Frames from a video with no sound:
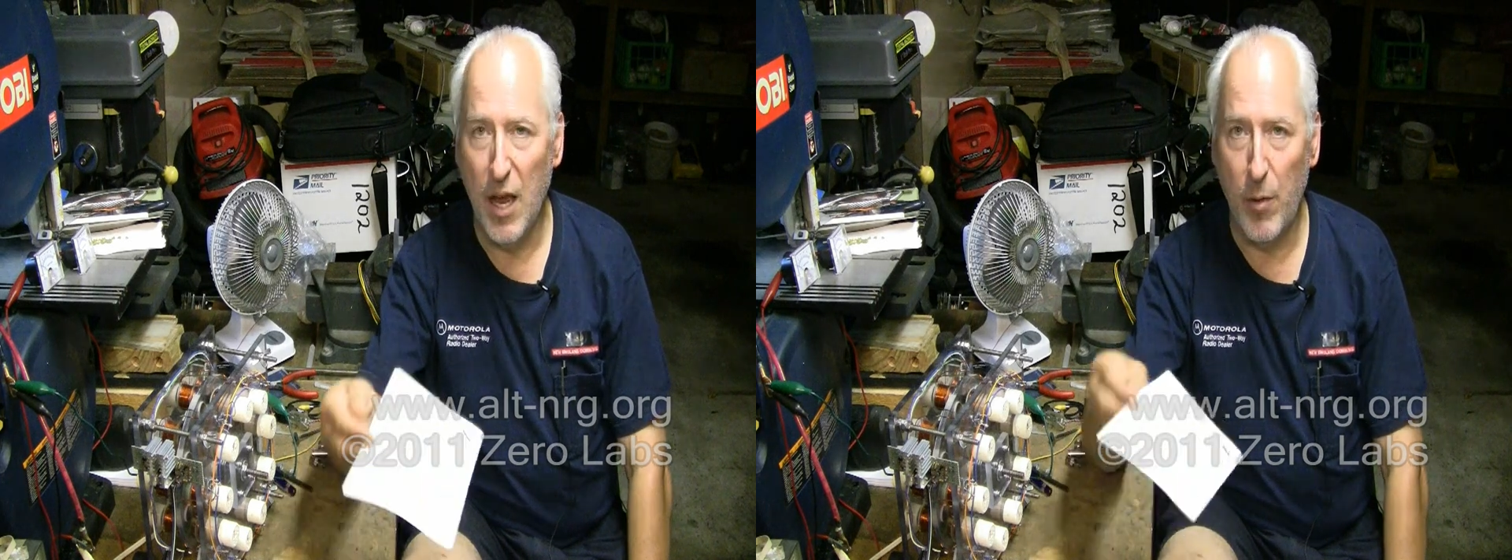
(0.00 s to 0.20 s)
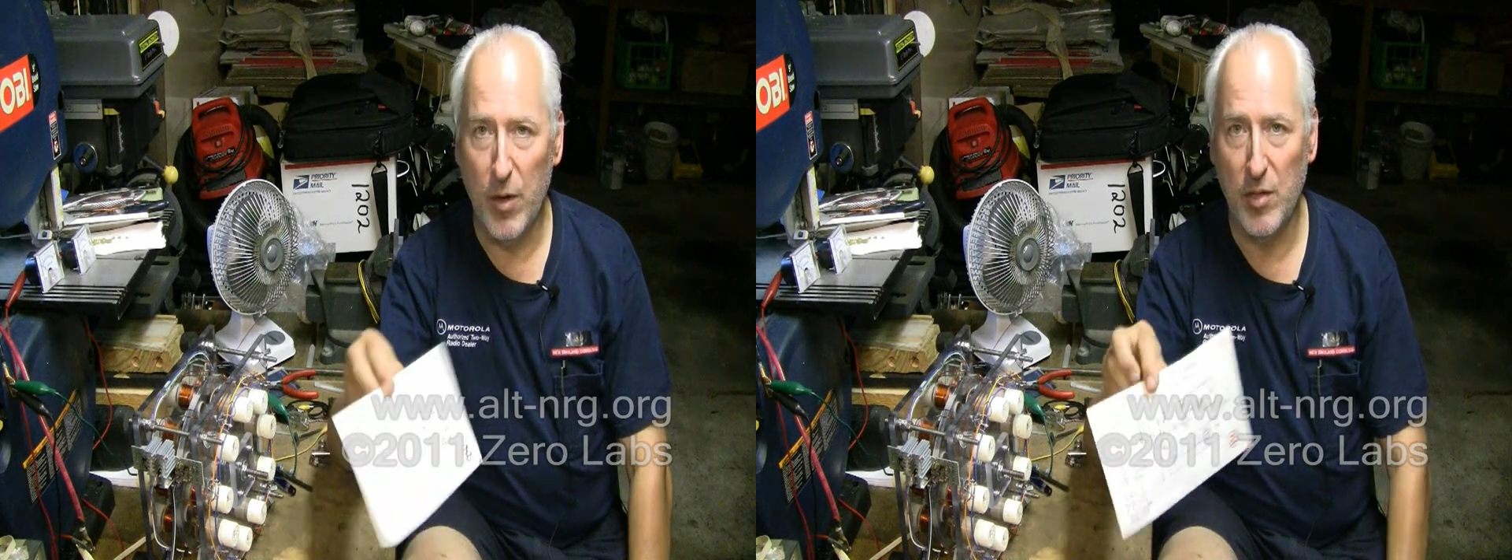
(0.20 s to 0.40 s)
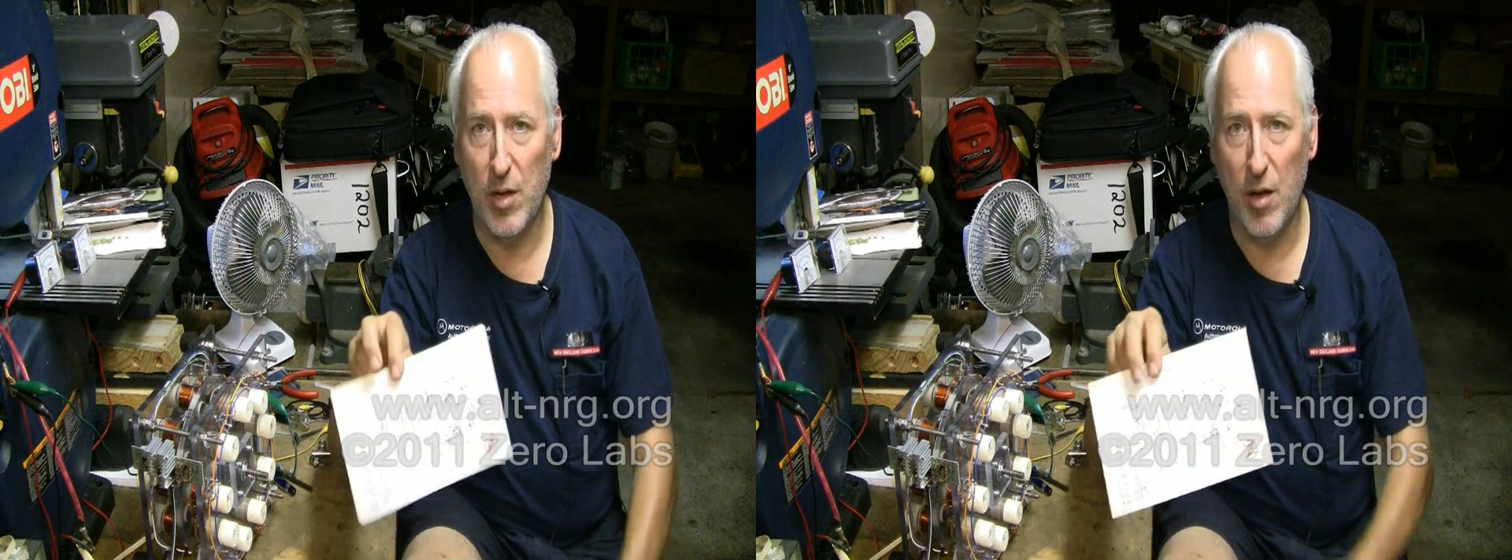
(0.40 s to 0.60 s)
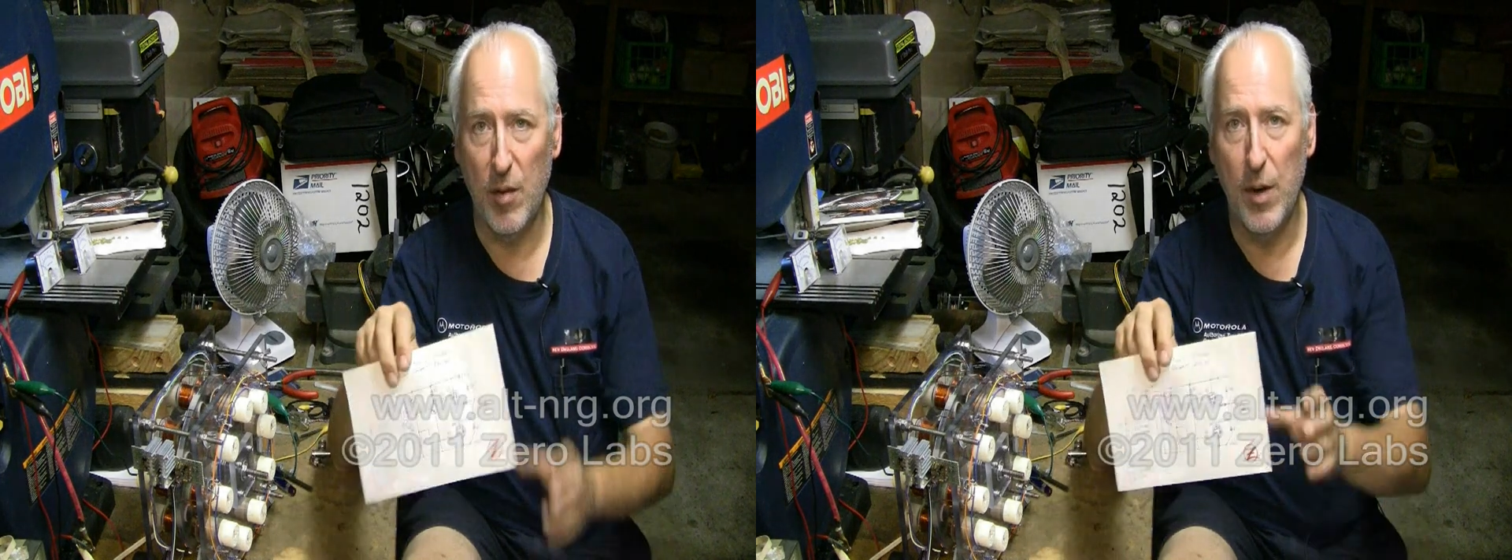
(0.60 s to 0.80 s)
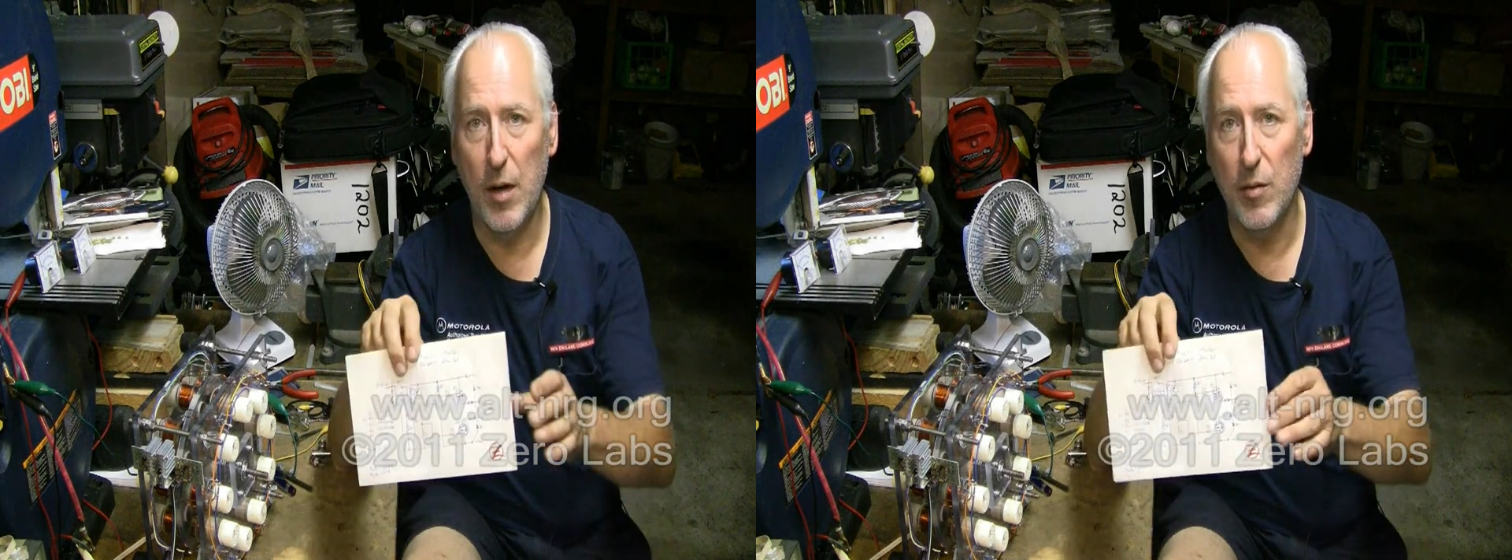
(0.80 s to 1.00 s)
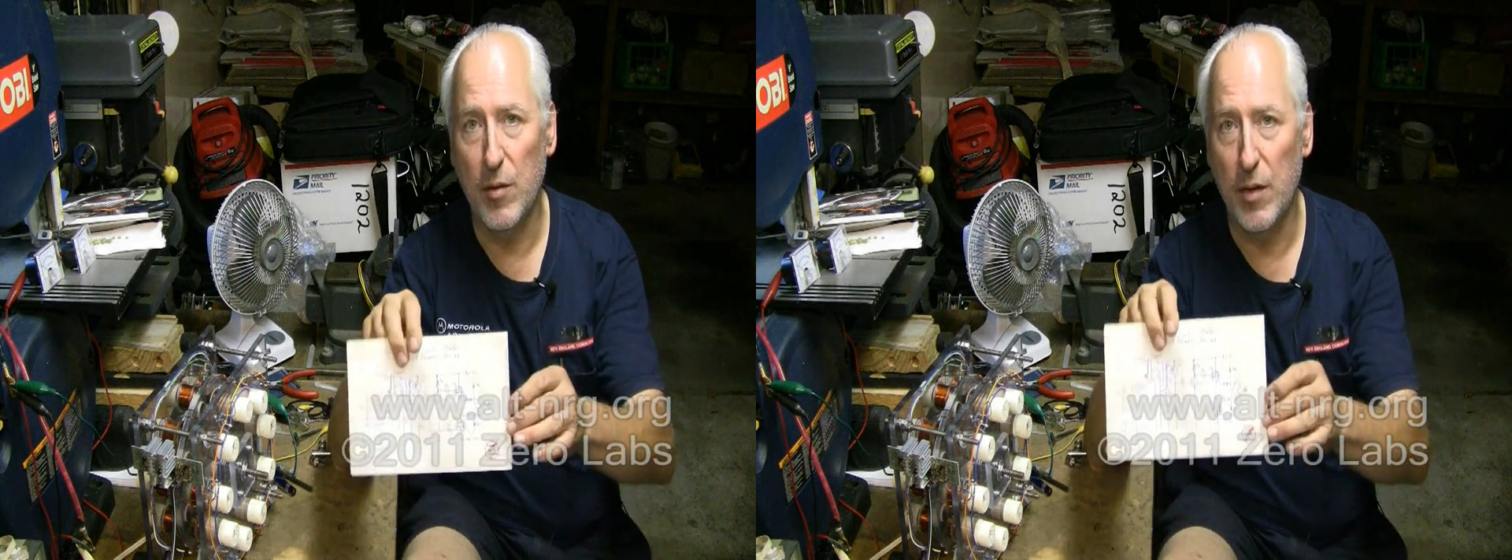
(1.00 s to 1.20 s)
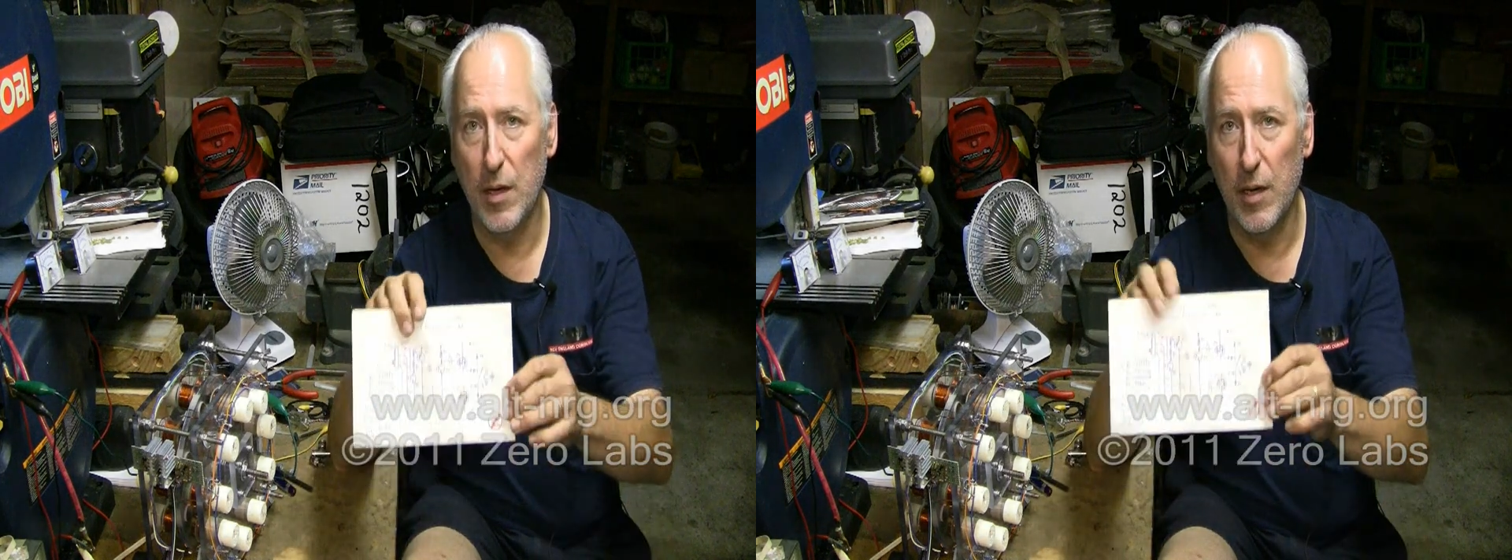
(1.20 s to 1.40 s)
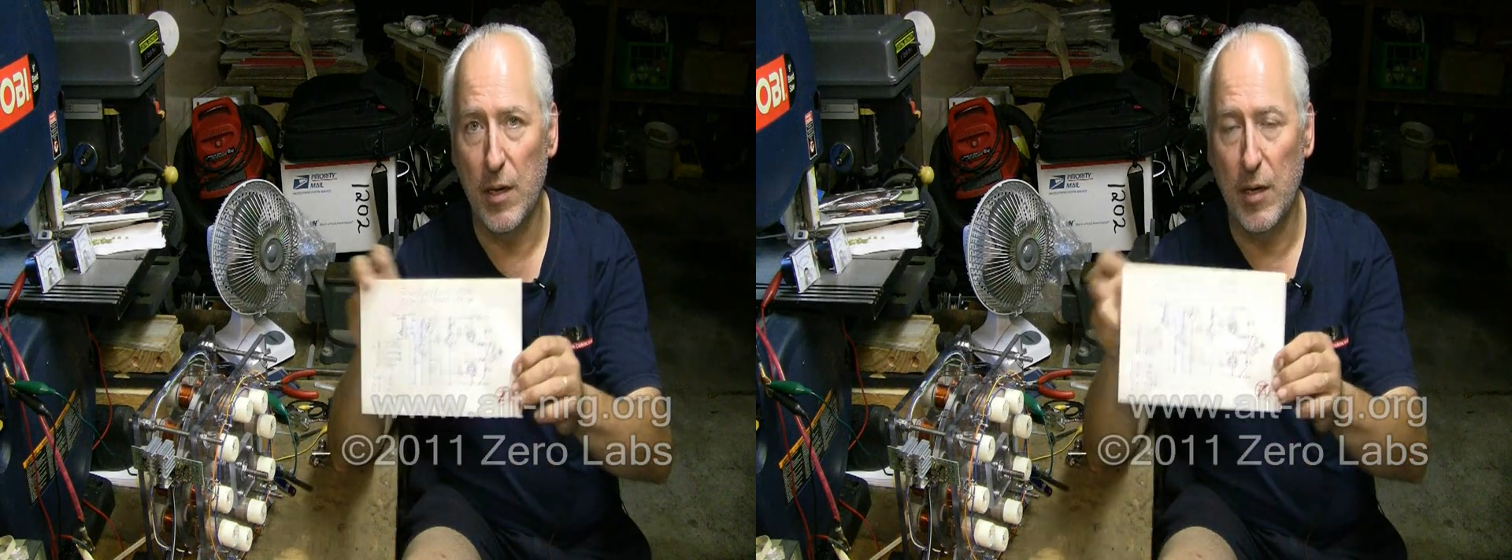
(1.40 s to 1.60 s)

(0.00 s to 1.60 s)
I want to talk about uh,